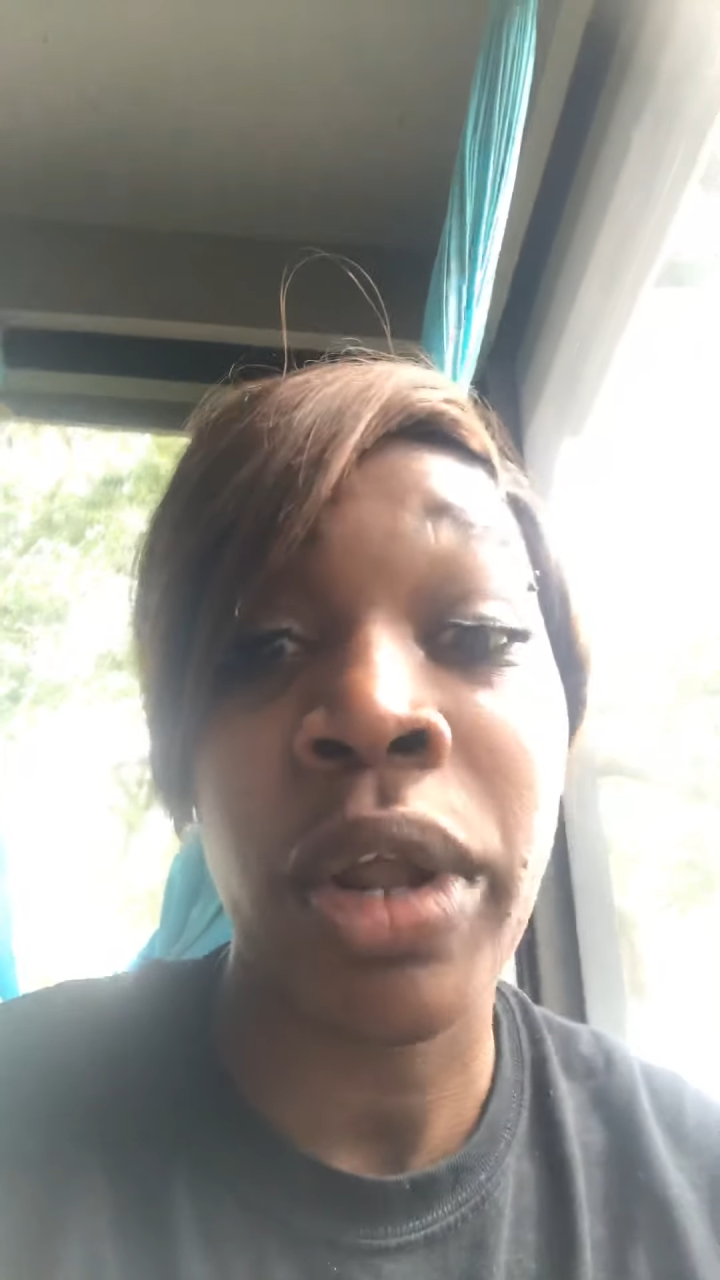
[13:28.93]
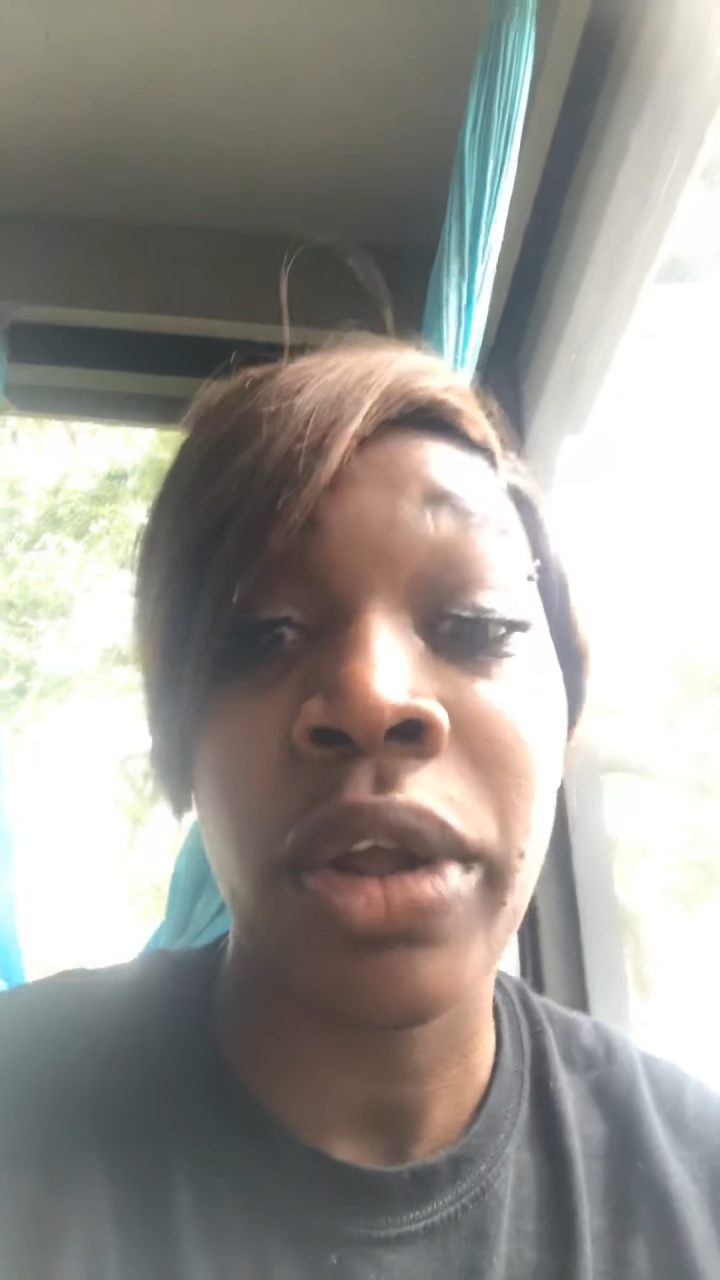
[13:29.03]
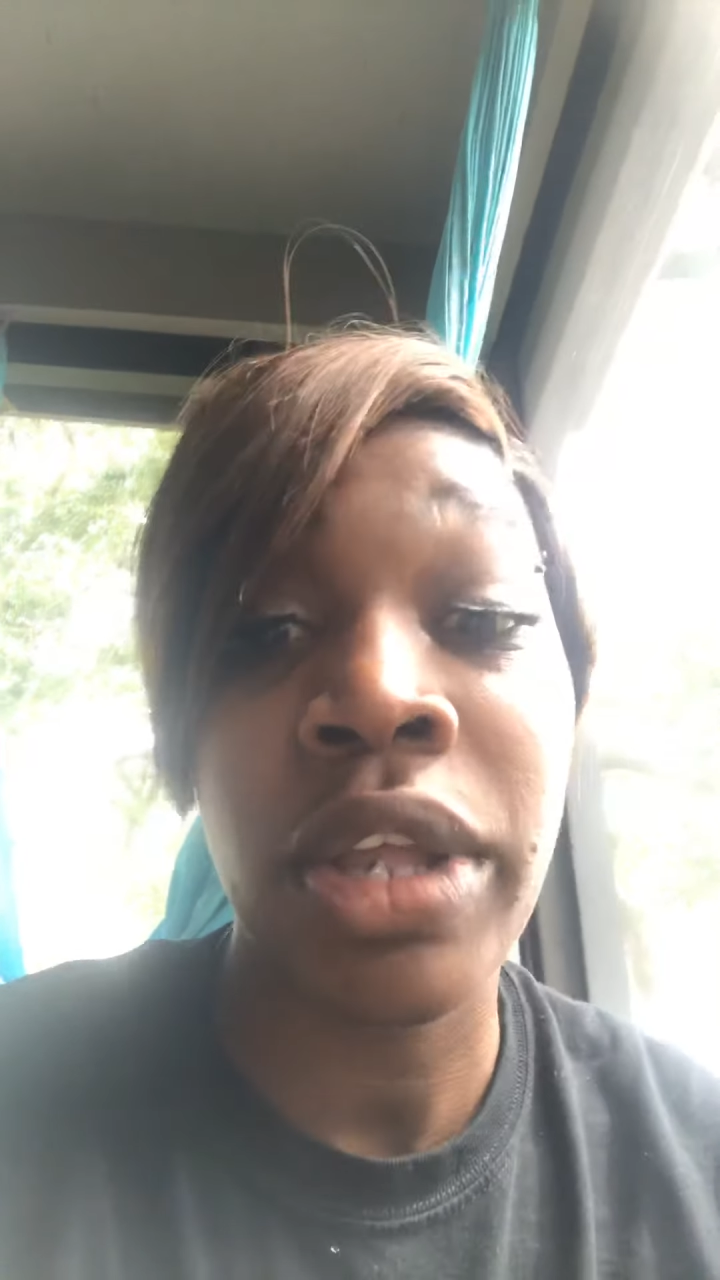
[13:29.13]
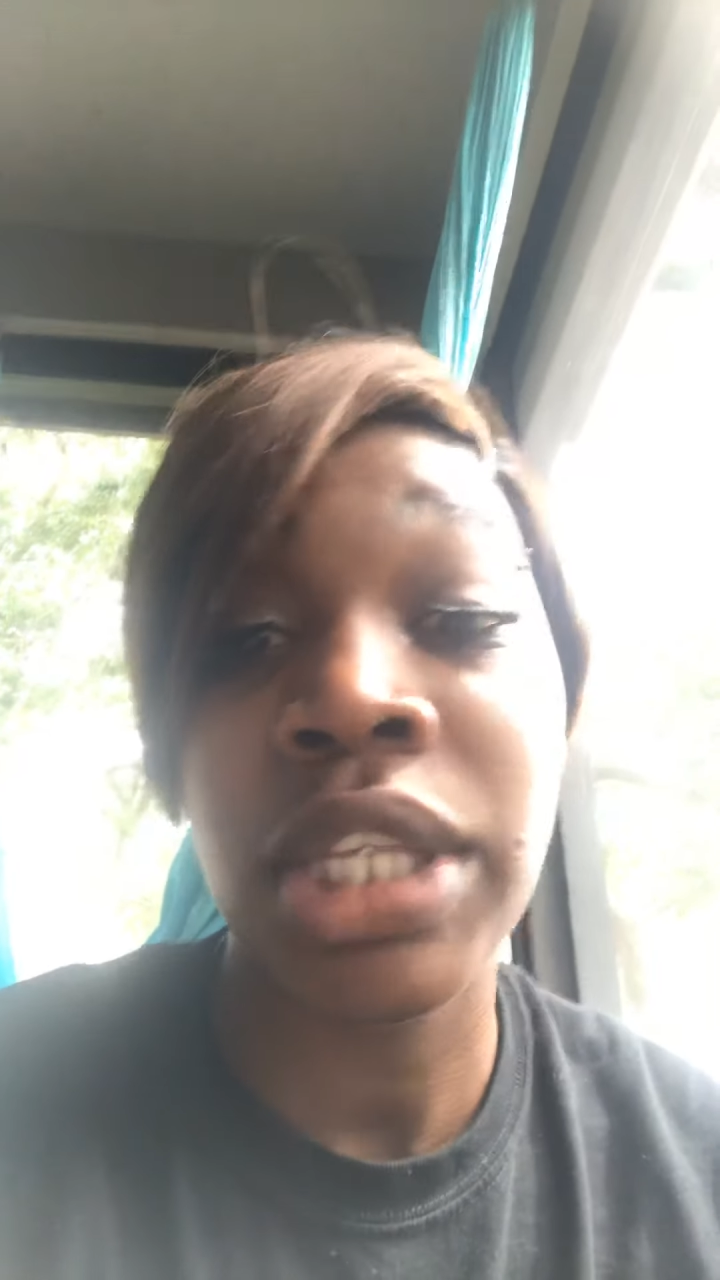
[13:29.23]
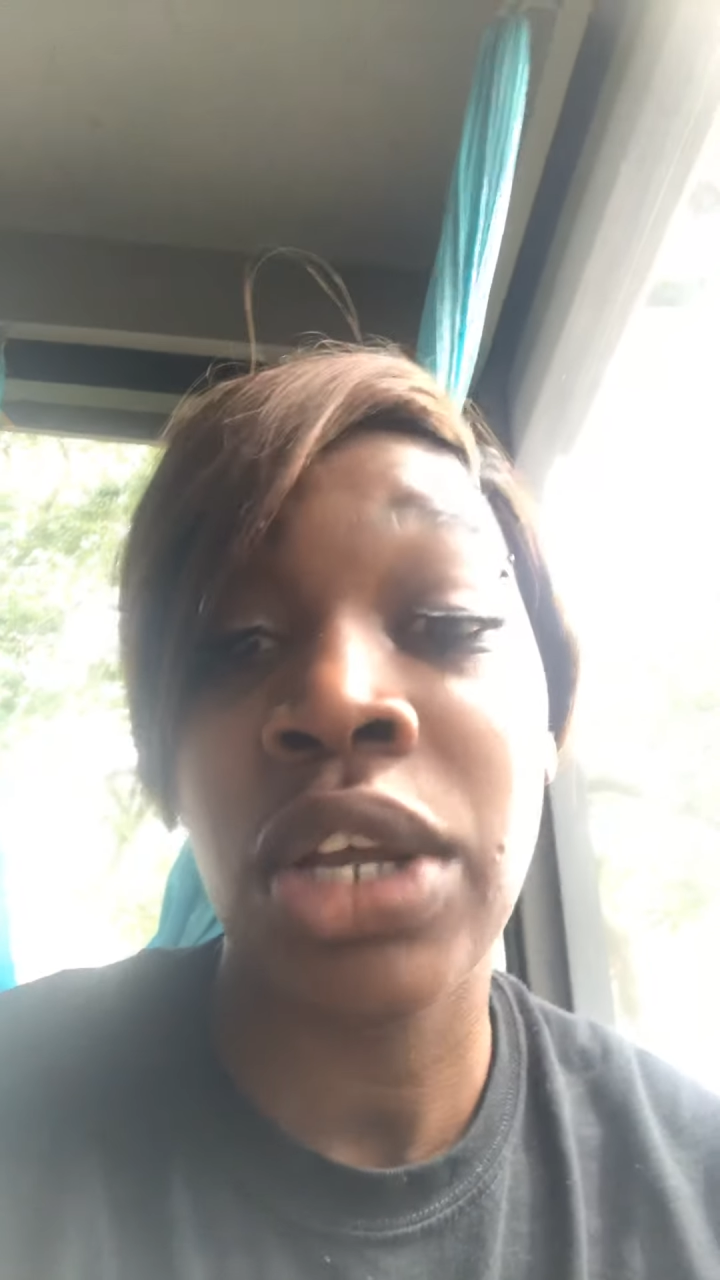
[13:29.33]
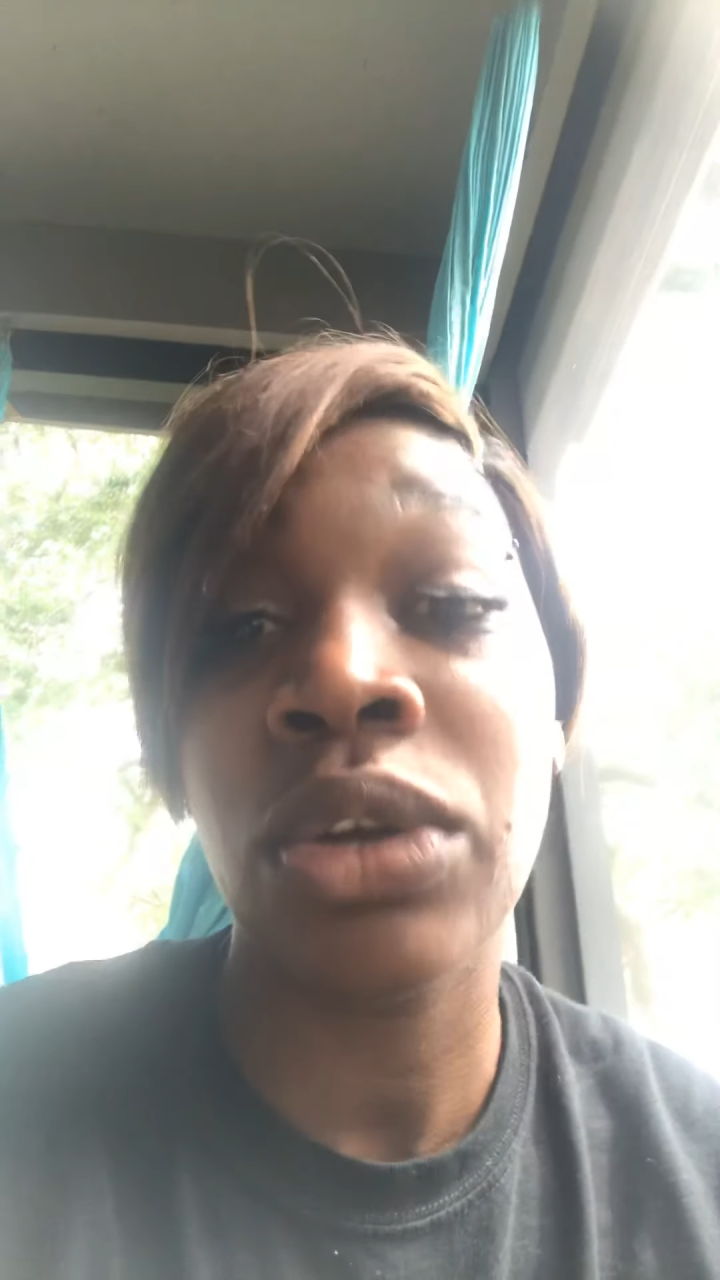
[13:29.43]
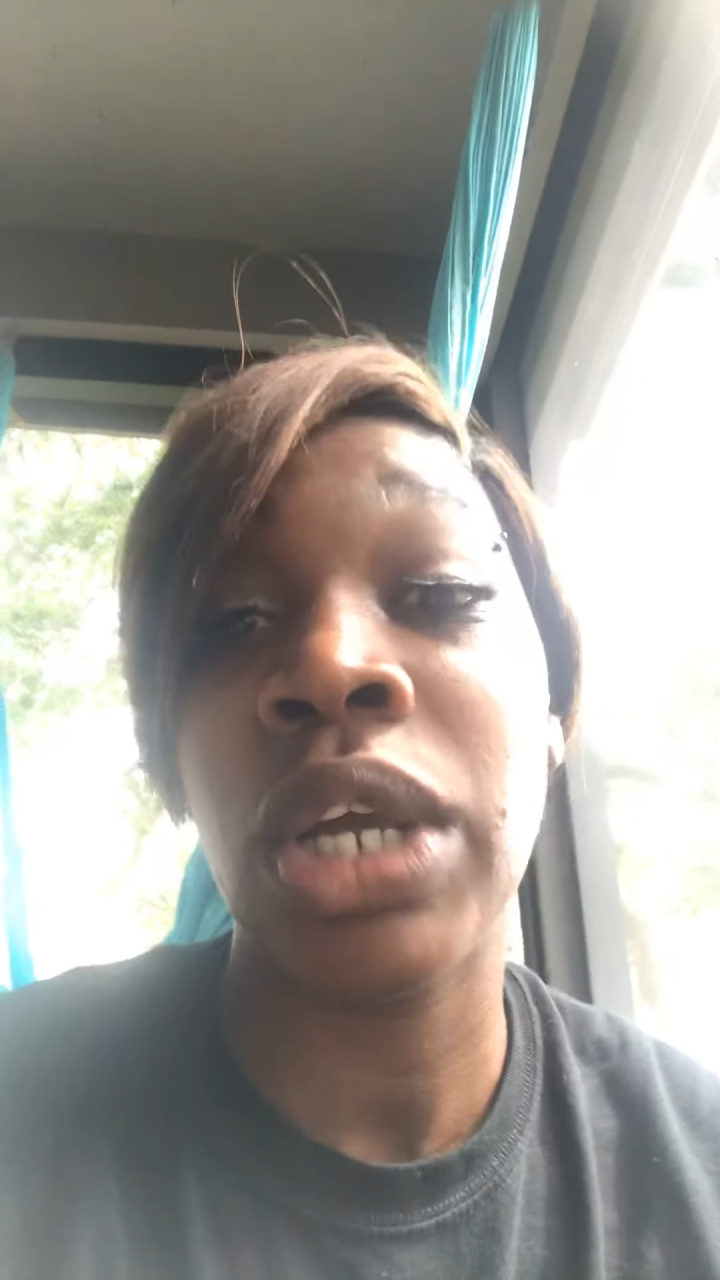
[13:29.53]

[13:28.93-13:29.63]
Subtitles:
and they'll